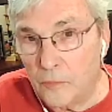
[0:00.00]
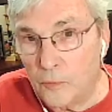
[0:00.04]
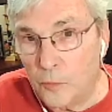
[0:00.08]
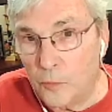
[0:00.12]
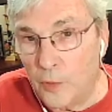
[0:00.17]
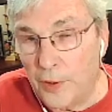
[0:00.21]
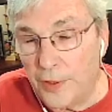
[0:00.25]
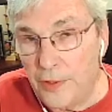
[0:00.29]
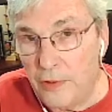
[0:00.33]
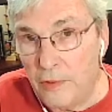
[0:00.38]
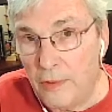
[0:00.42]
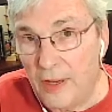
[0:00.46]

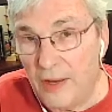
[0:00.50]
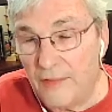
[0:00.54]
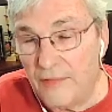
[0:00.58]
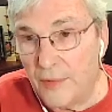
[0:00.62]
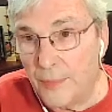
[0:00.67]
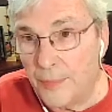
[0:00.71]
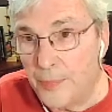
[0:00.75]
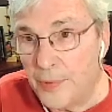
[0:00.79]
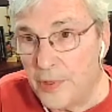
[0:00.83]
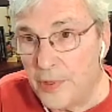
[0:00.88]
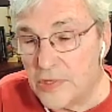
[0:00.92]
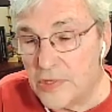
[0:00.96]
when you
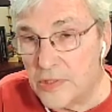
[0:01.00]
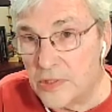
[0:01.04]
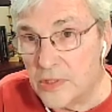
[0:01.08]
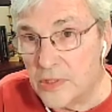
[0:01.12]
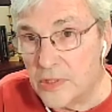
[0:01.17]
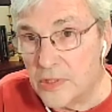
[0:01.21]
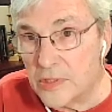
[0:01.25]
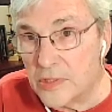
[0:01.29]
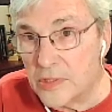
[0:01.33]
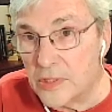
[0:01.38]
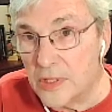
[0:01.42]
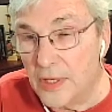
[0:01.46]
have a
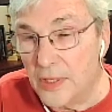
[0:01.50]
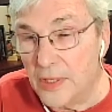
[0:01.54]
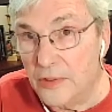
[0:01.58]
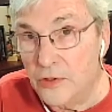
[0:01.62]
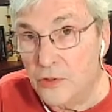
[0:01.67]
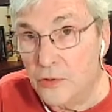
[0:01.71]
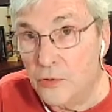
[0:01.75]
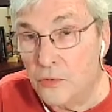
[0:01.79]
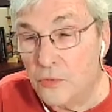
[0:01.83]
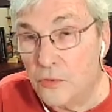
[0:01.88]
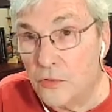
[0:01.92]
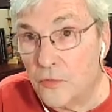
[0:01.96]
business
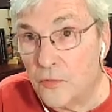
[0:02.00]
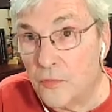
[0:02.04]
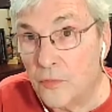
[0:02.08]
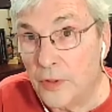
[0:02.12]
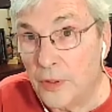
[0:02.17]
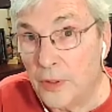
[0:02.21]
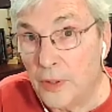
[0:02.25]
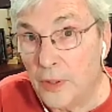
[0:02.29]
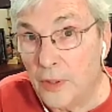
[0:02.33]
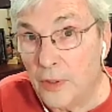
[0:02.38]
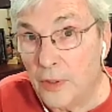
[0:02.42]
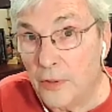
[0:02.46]
and you're
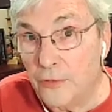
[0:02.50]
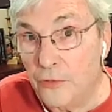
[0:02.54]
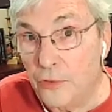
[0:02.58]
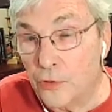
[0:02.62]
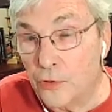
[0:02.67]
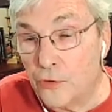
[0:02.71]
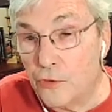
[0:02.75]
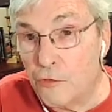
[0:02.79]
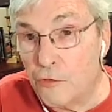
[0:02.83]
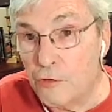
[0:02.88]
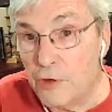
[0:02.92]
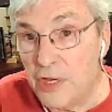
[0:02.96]

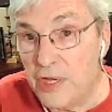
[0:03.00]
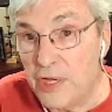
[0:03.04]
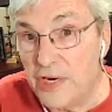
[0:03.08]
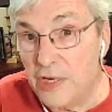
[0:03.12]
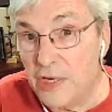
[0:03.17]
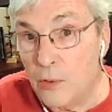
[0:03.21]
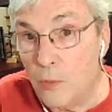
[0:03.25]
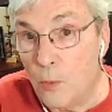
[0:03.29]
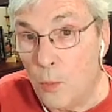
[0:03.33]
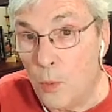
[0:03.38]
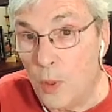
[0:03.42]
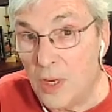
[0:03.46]

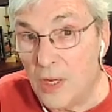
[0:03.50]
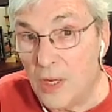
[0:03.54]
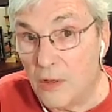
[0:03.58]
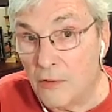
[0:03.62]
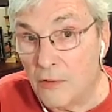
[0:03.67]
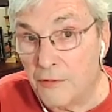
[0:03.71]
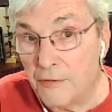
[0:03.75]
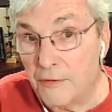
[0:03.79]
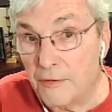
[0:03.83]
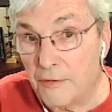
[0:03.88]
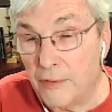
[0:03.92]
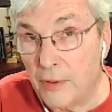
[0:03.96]
creating
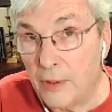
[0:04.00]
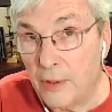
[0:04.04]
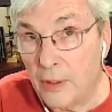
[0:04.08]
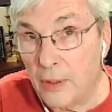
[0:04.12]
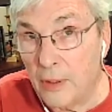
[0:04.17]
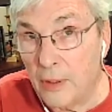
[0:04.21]
wealth,